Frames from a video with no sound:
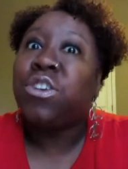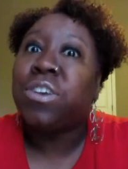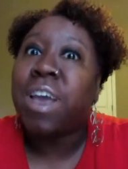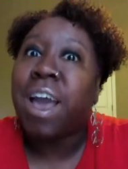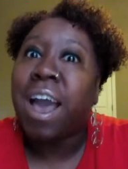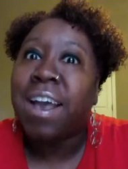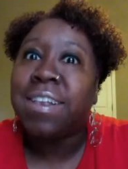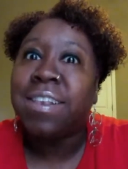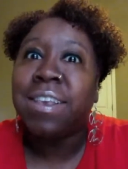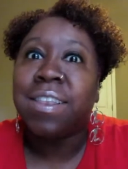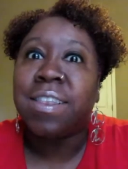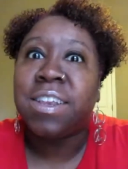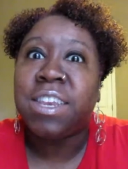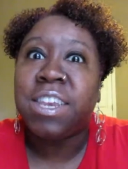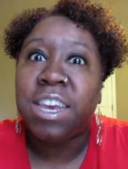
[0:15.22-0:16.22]
Did you guys see
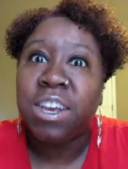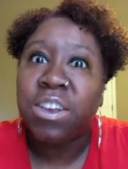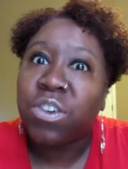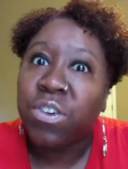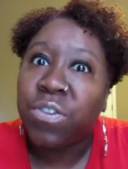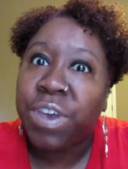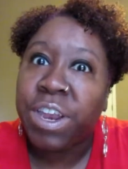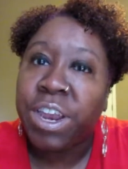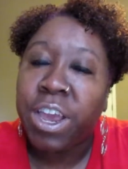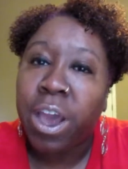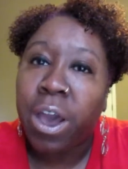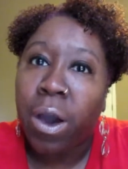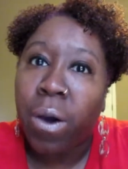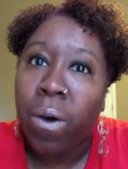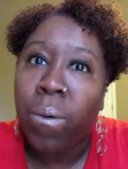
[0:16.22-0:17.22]
the teaser
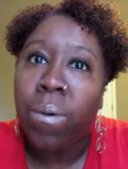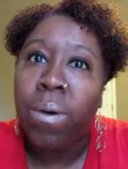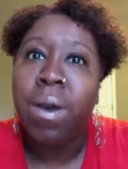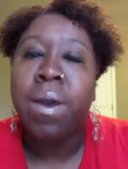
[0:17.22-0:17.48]
video?